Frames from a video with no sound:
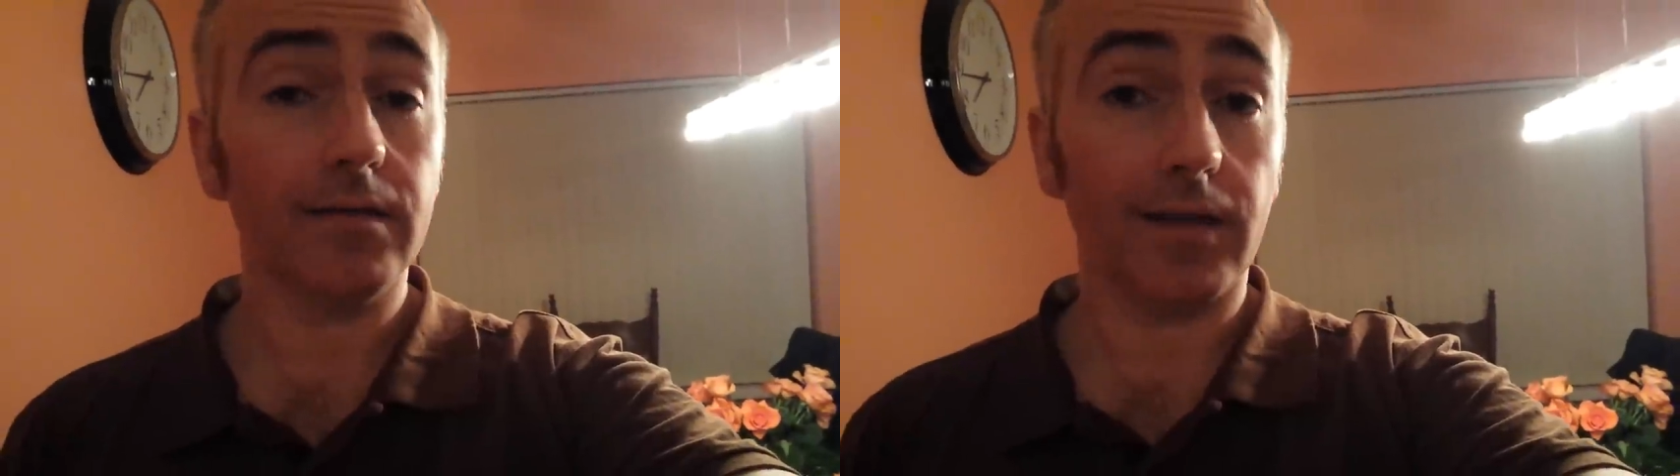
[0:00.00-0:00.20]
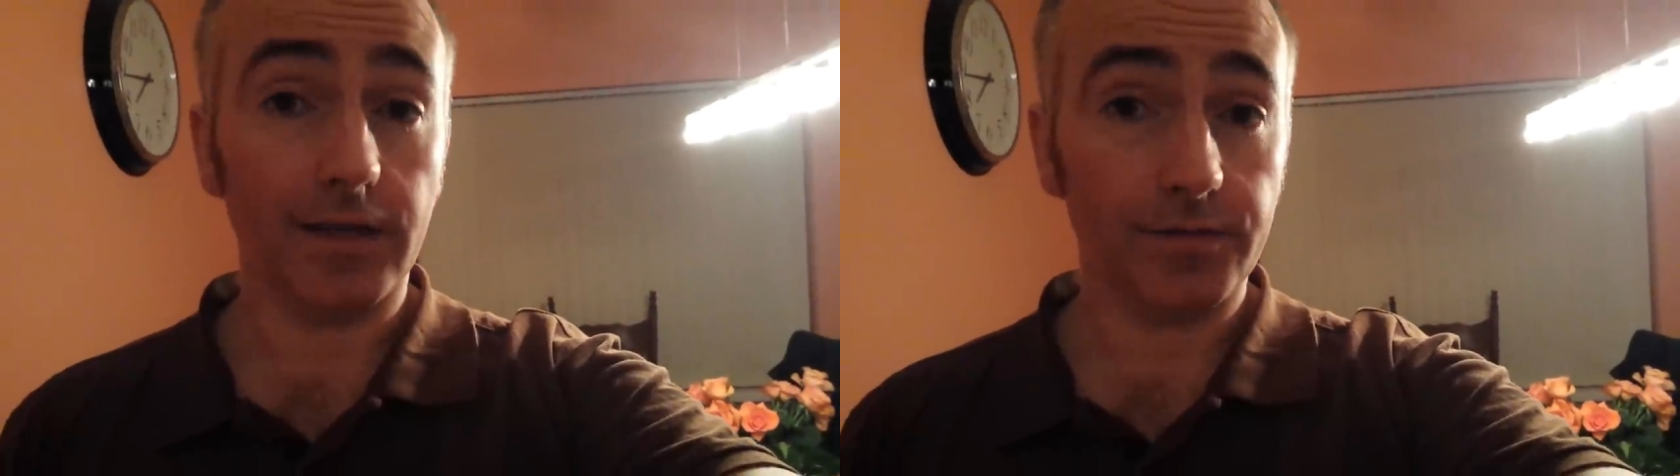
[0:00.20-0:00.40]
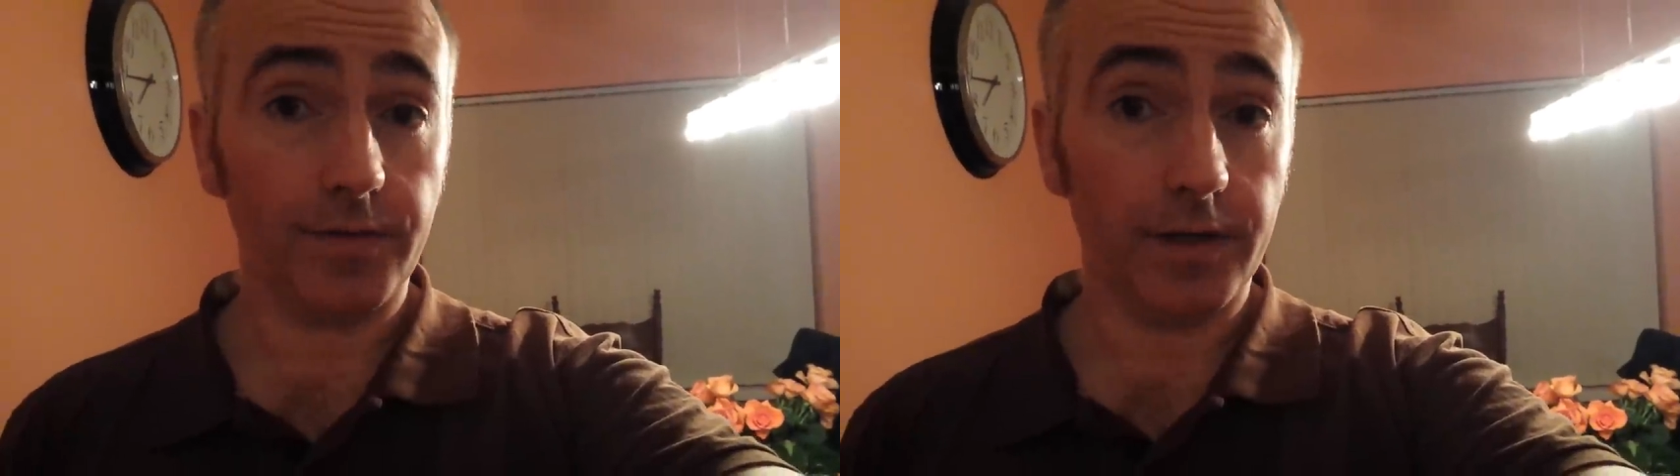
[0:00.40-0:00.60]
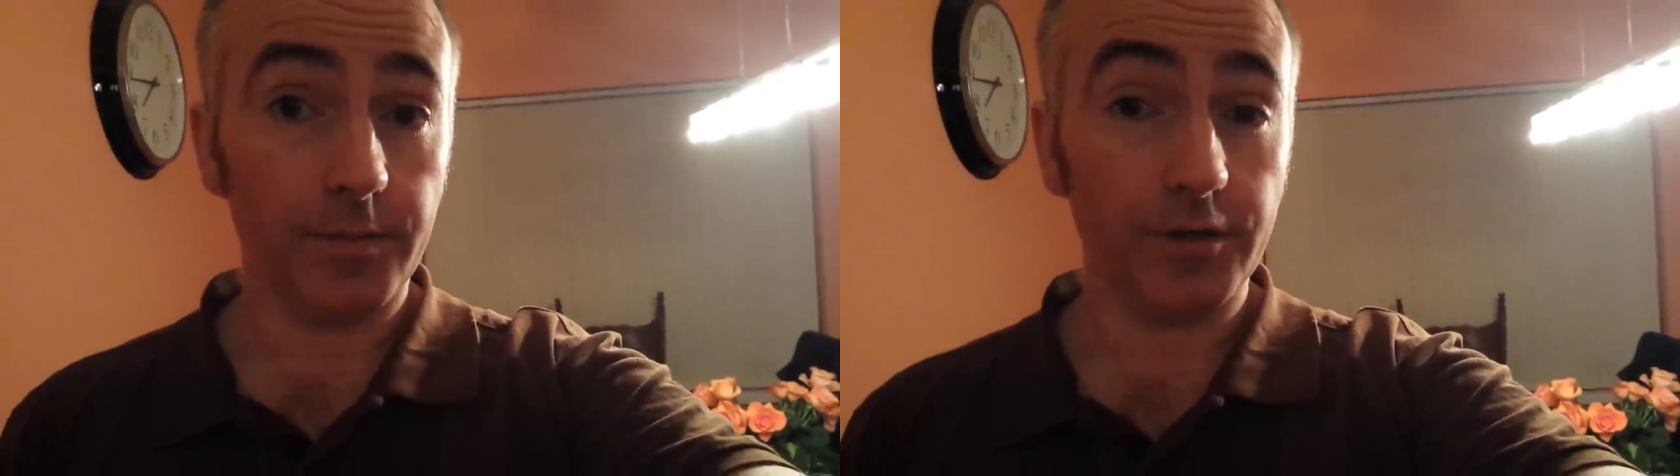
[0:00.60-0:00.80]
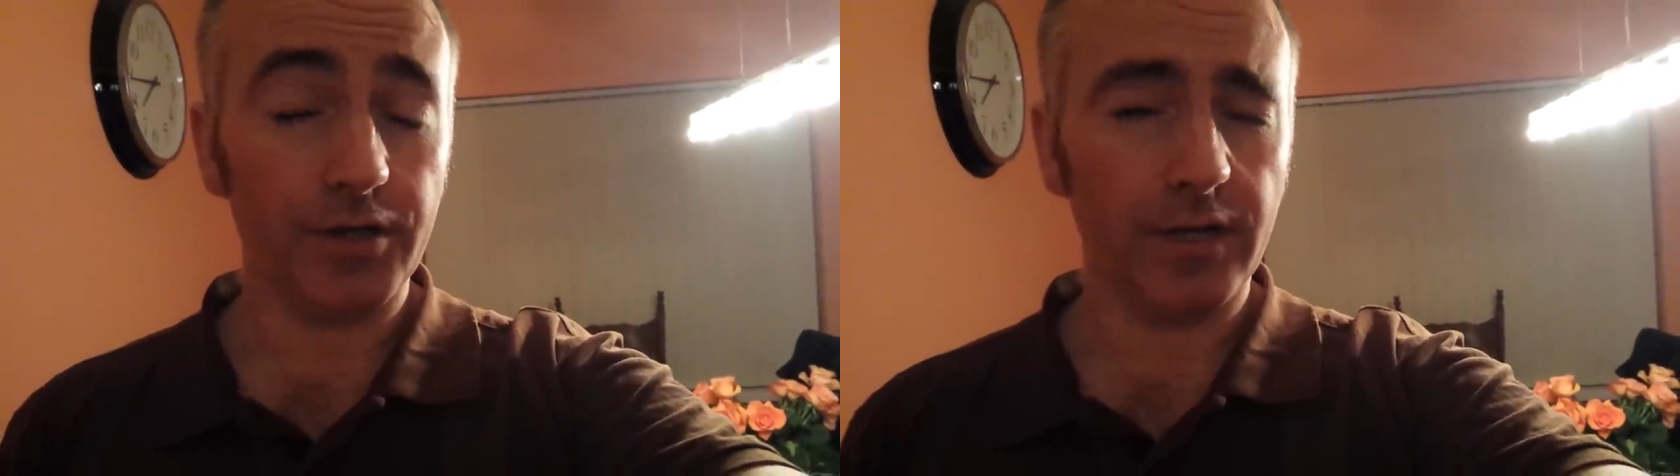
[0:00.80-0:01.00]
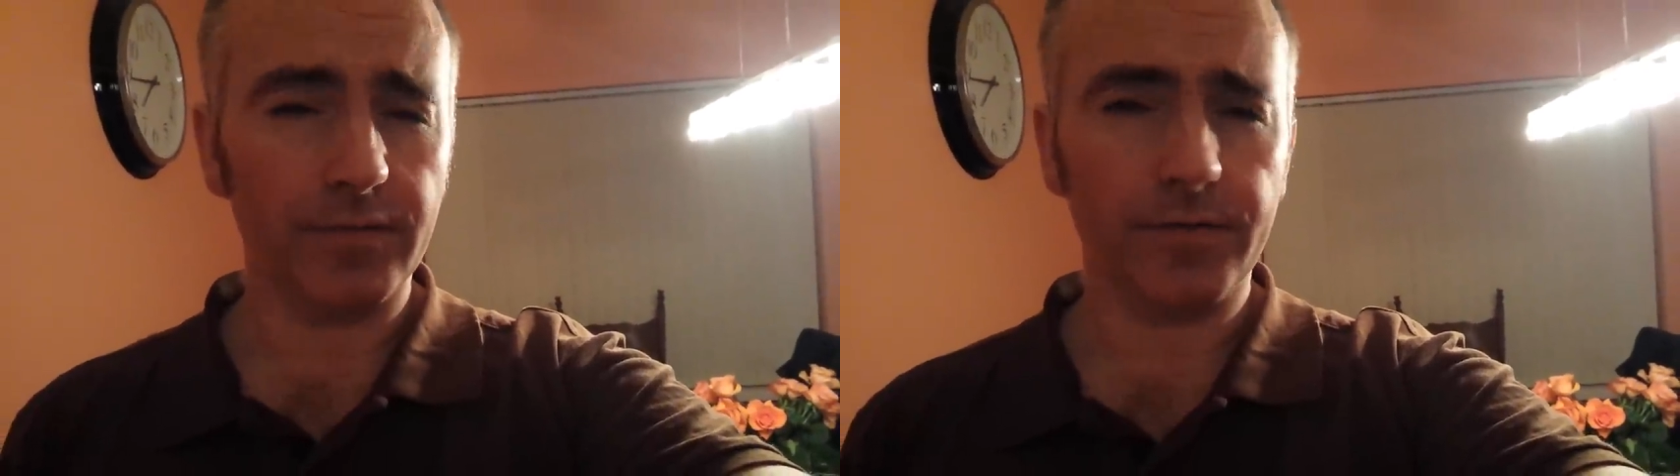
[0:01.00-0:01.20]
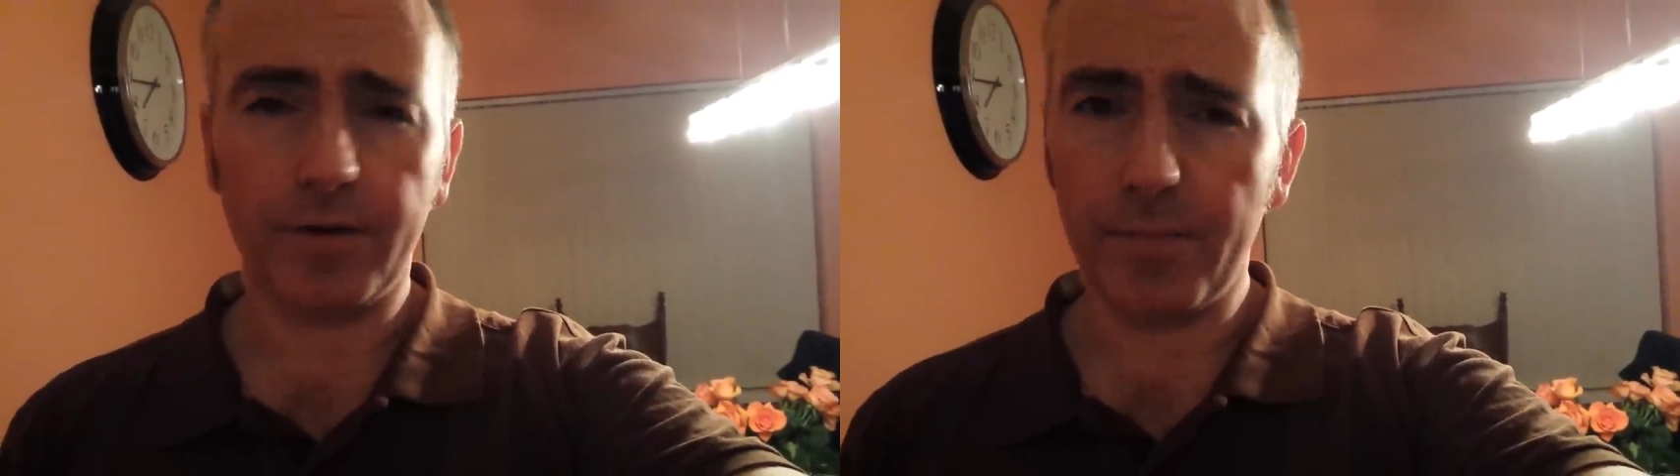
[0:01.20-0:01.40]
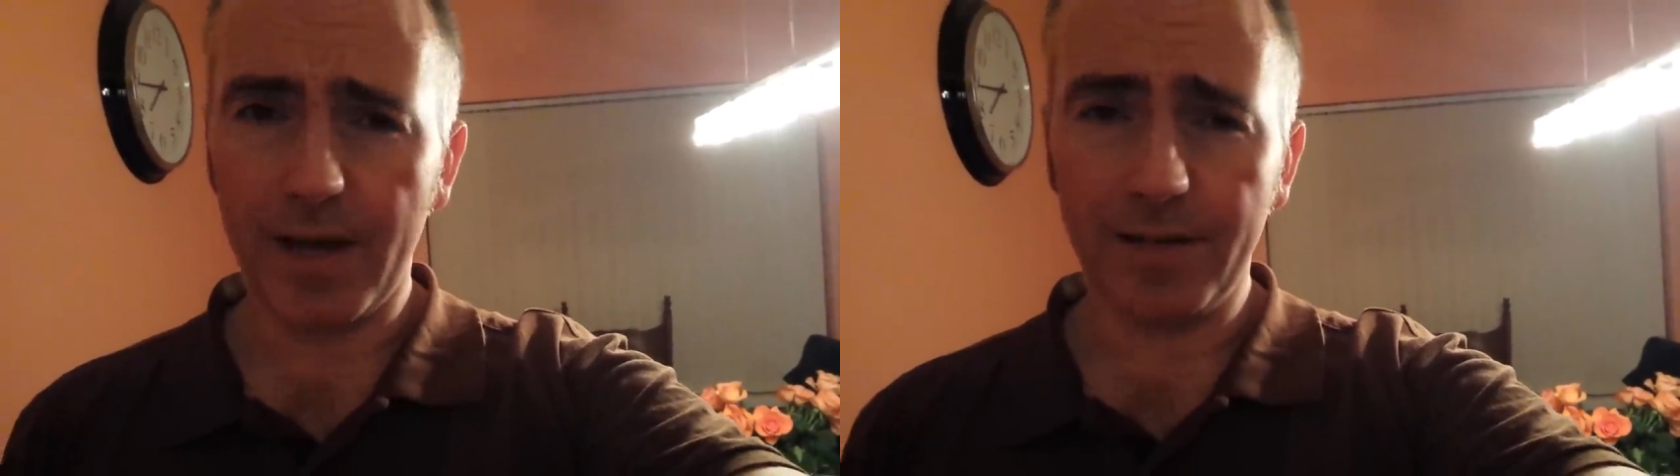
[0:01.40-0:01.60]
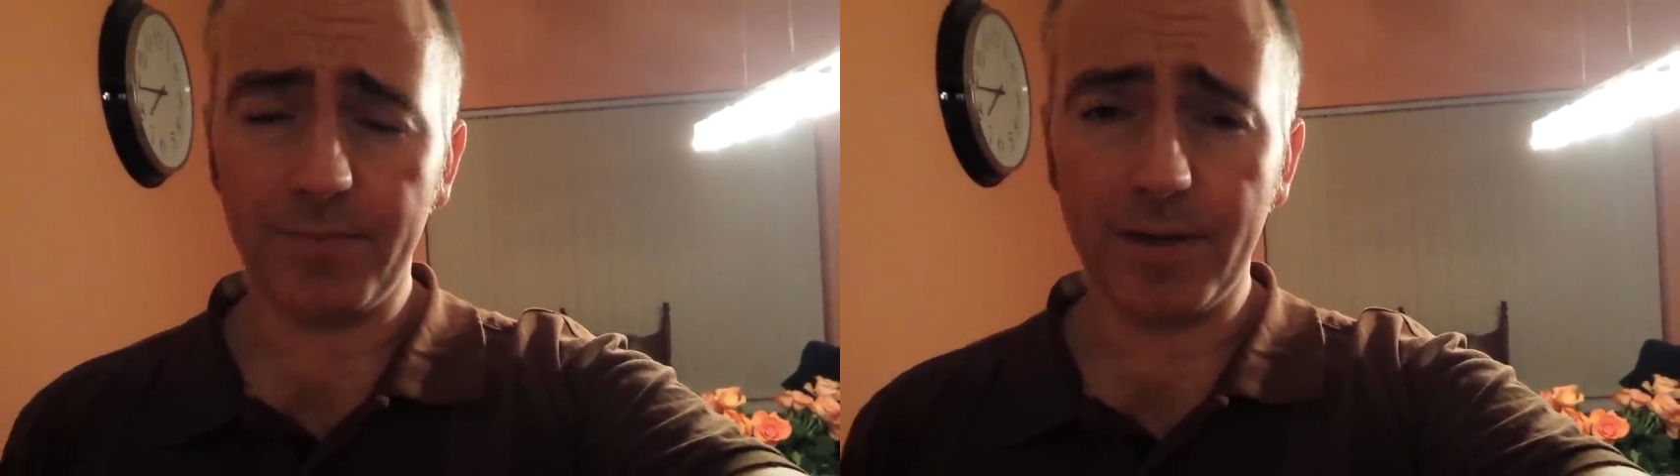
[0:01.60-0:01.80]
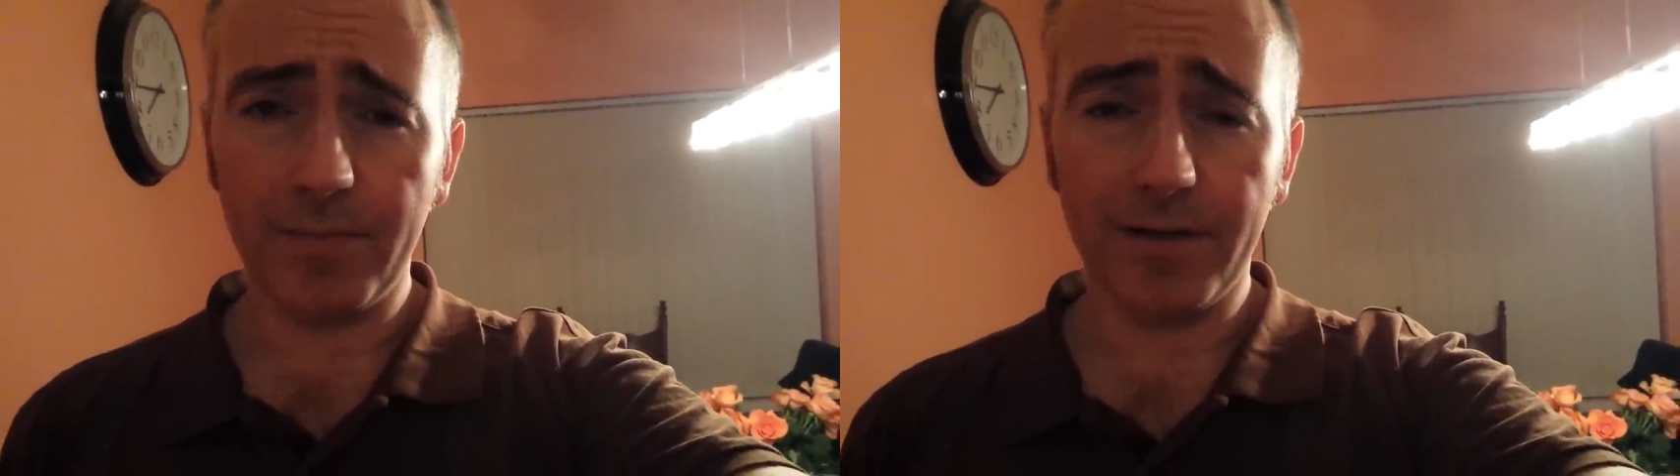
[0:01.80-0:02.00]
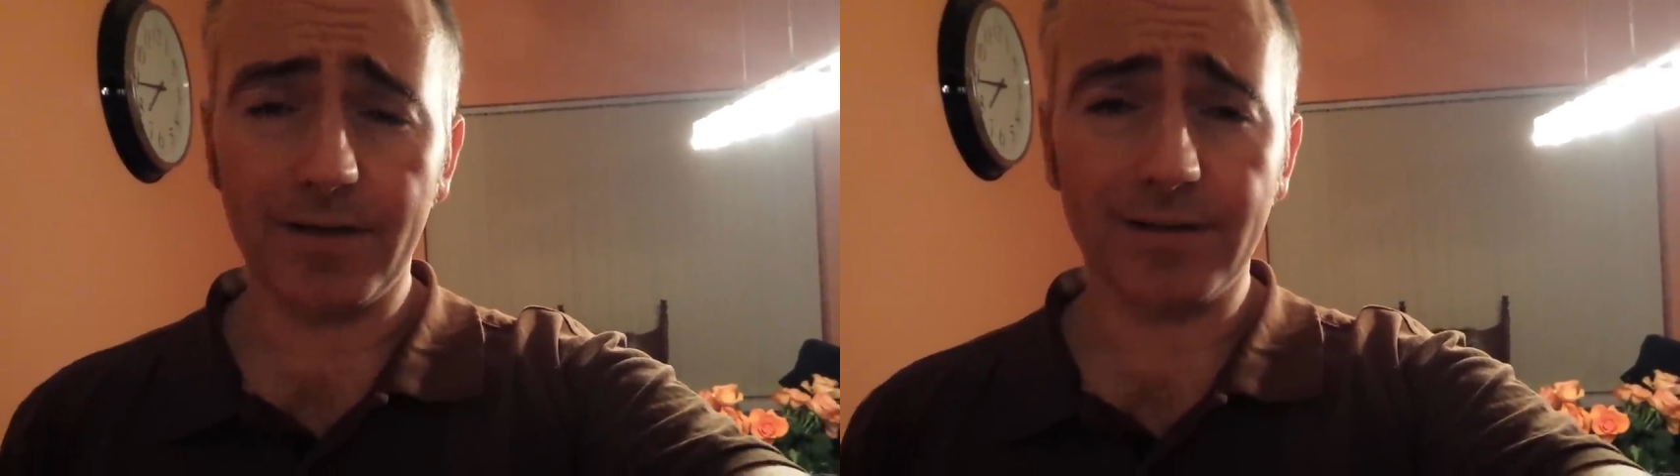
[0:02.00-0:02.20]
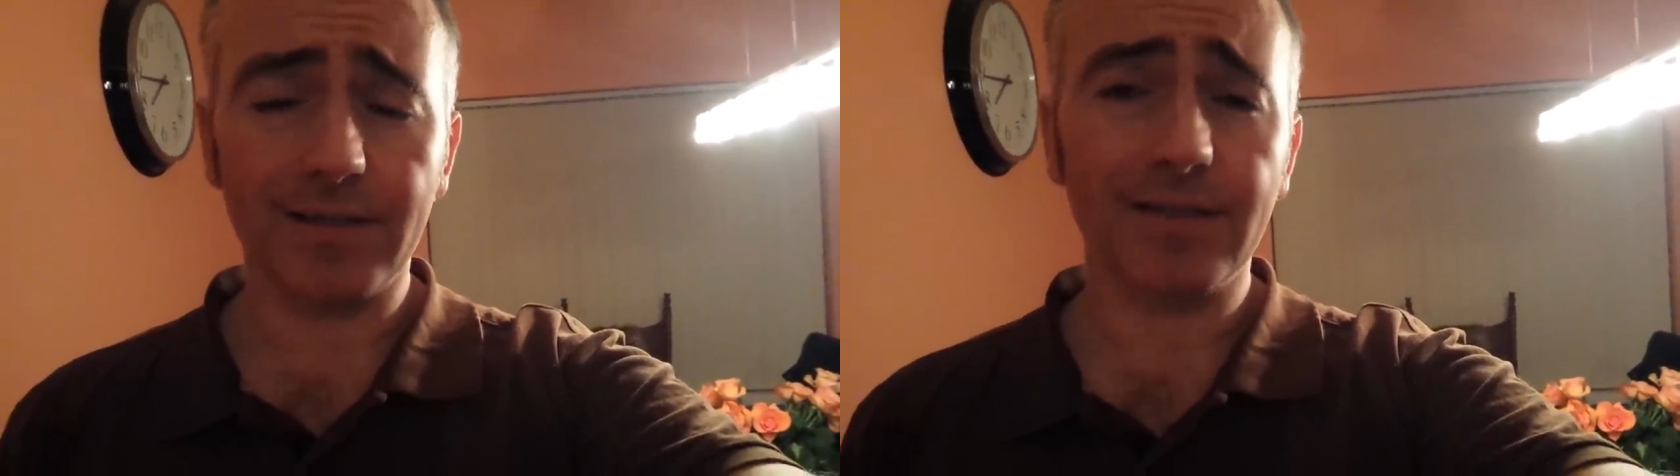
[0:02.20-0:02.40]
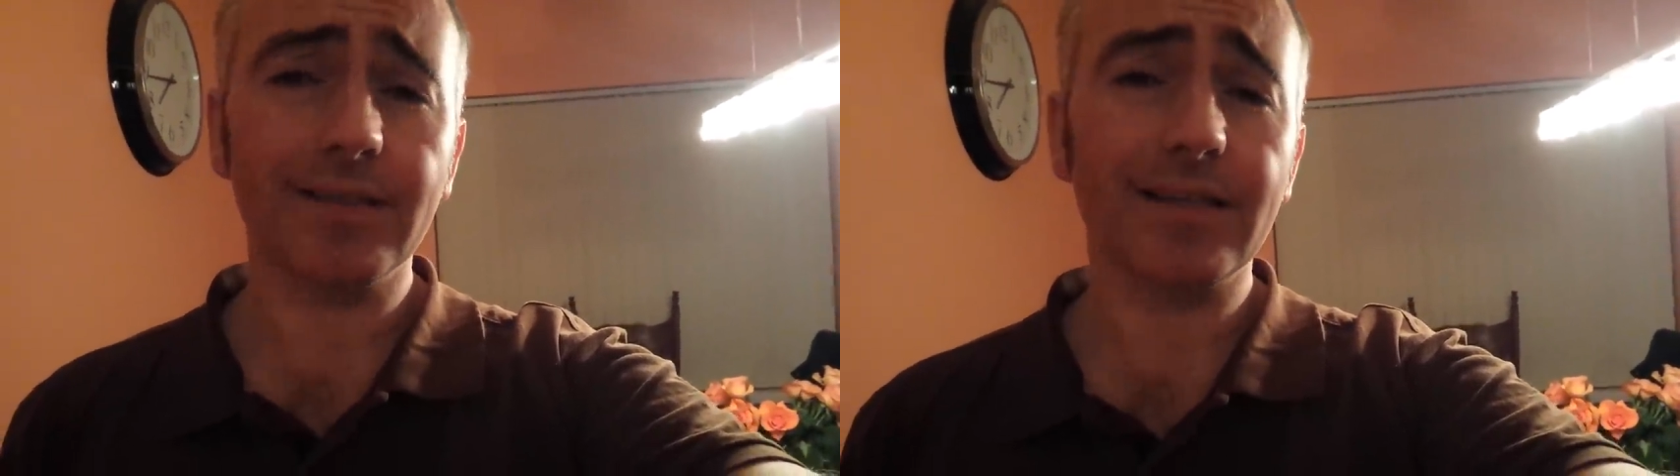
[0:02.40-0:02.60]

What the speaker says: Thanks very much, Ant, for reminding me about that.